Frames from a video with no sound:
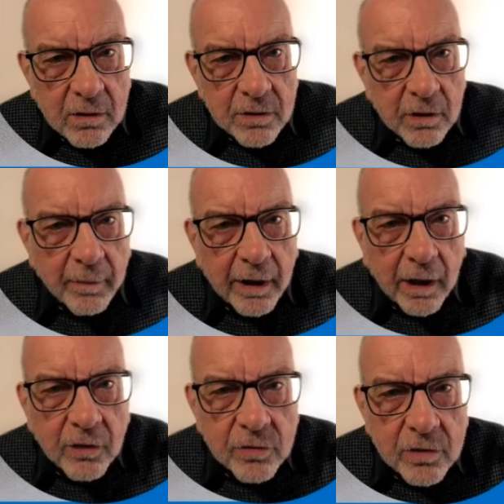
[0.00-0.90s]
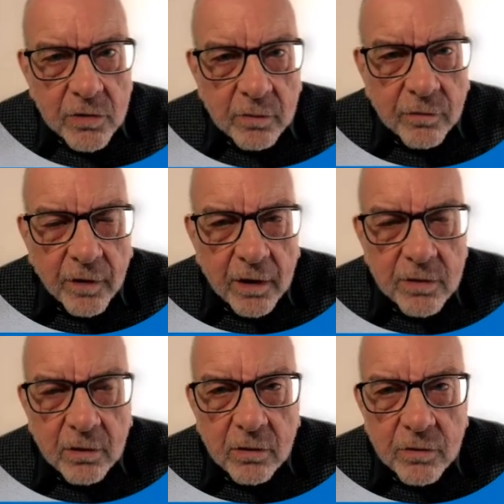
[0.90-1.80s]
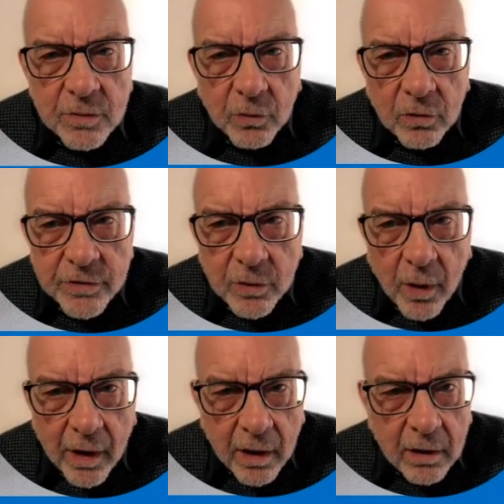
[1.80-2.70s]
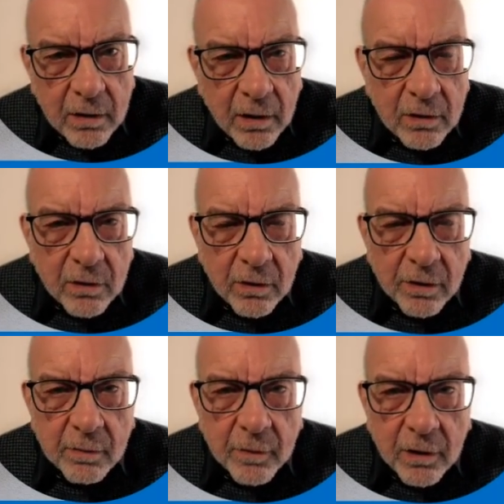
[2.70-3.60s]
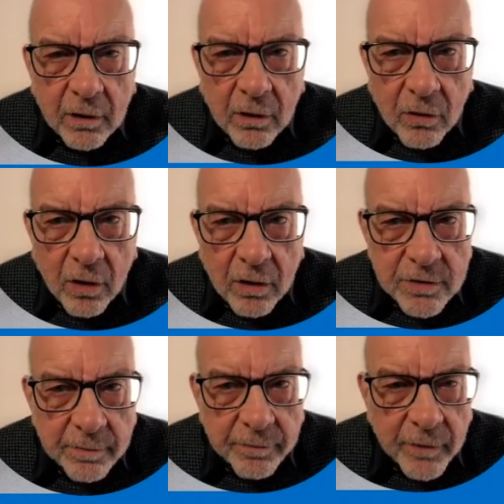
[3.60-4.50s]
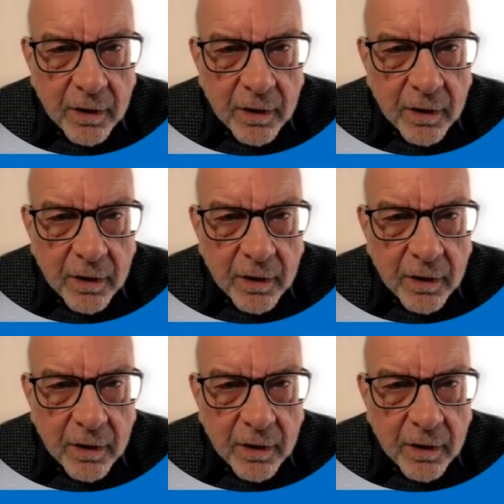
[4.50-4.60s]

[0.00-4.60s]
So the main entrance would face onto a small square and onto the Mercat Cross.